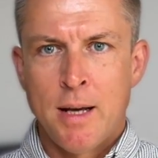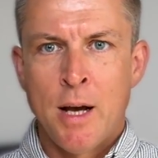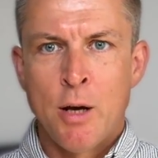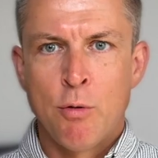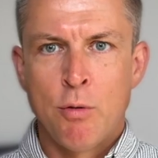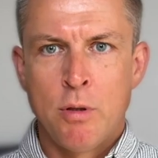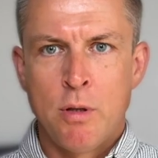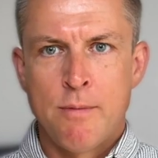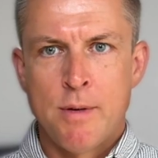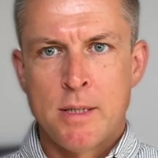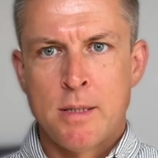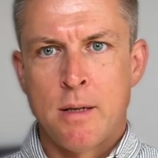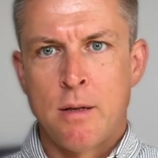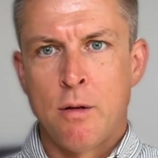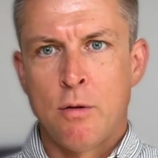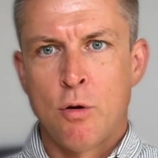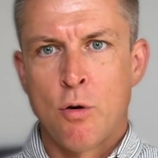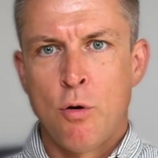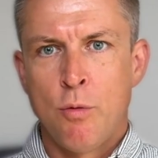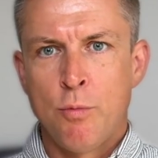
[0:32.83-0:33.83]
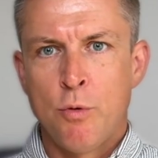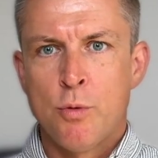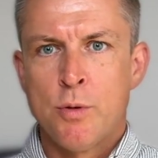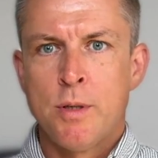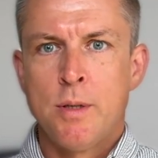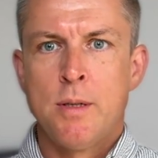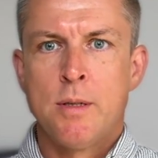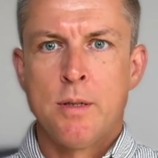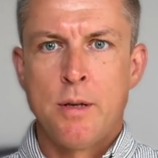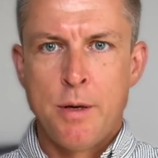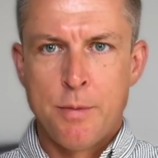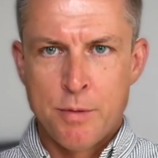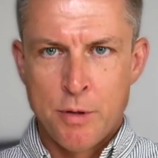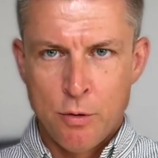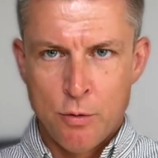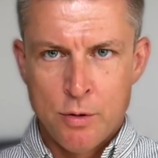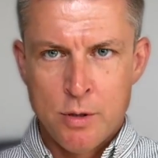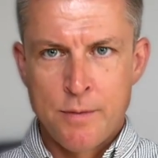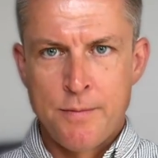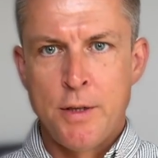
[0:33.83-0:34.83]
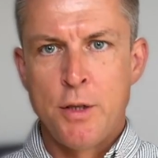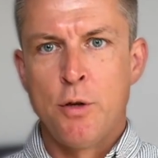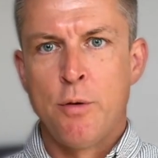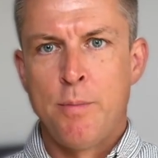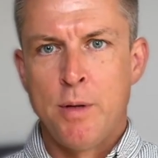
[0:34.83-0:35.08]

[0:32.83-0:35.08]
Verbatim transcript: I O L adviser dot com to the description to this video